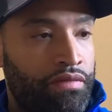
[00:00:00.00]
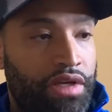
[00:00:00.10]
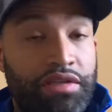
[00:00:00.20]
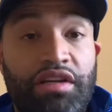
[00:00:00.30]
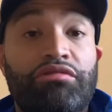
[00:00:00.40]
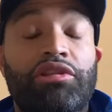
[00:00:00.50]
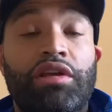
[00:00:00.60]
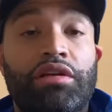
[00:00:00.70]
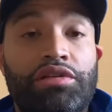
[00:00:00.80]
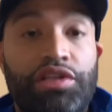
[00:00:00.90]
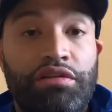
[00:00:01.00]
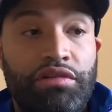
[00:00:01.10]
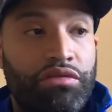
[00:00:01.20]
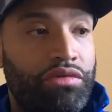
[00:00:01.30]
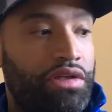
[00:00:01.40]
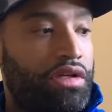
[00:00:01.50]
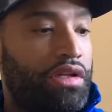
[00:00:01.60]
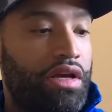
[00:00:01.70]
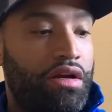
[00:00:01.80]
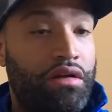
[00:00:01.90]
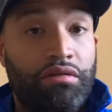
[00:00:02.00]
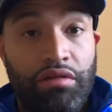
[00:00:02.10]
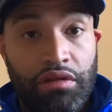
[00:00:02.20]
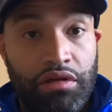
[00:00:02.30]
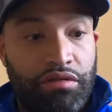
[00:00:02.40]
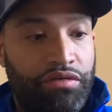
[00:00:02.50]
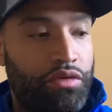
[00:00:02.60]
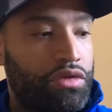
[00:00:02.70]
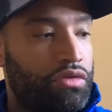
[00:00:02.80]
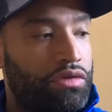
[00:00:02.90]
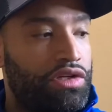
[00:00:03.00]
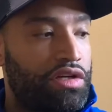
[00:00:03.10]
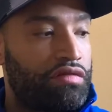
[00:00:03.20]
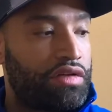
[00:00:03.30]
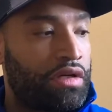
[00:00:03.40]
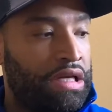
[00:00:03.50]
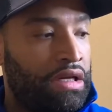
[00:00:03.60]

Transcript: gets everything achieved this week that they are looking forward to achieving.